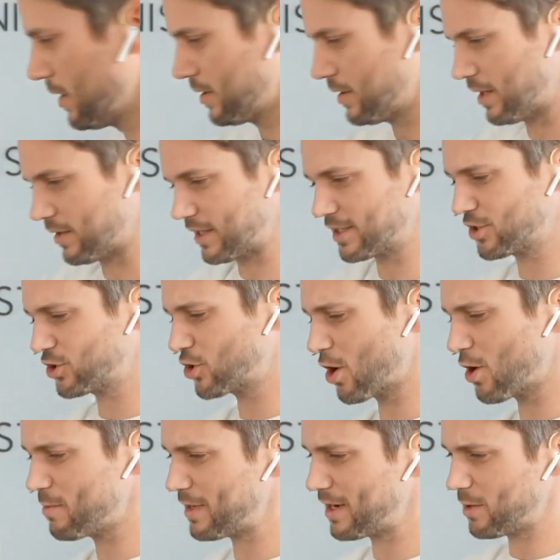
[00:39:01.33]
Now there's
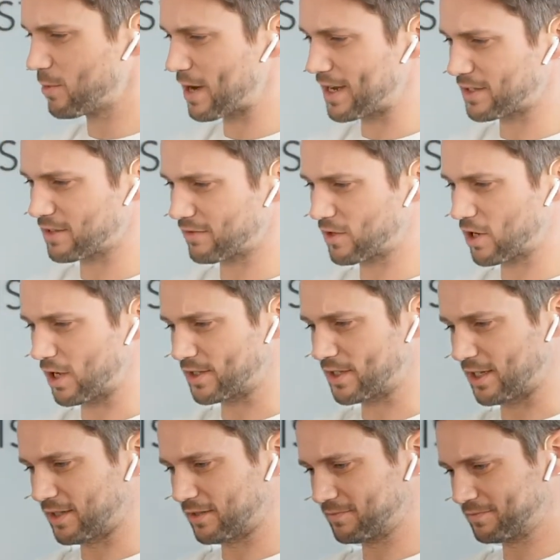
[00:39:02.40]
so many ways of
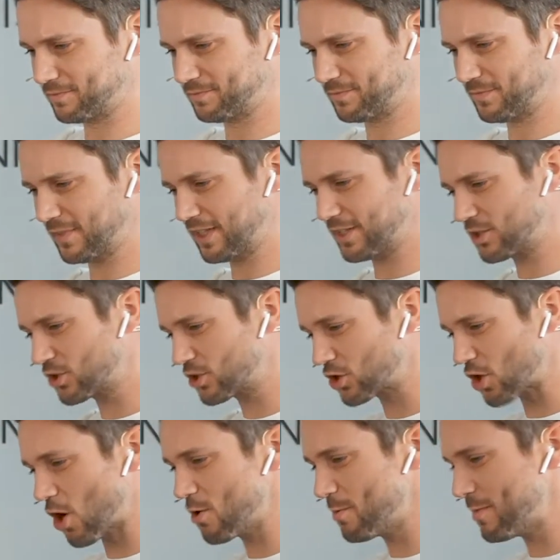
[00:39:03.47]
cutting. There's
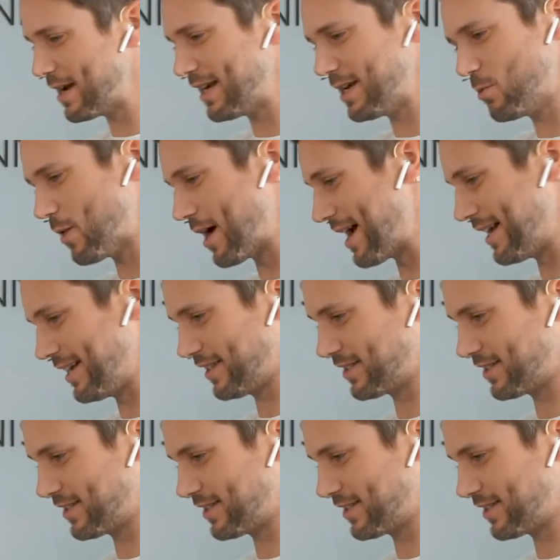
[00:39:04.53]
so many ways.